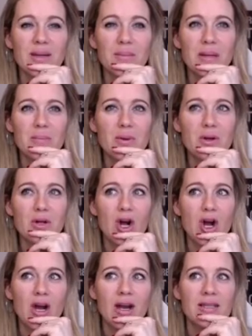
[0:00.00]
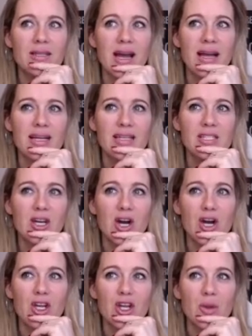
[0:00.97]
Some people aren't as
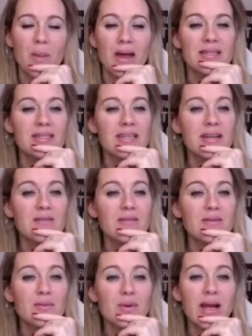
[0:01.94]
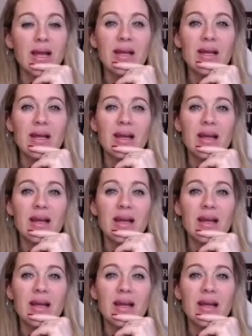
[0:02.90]
argumentative, right?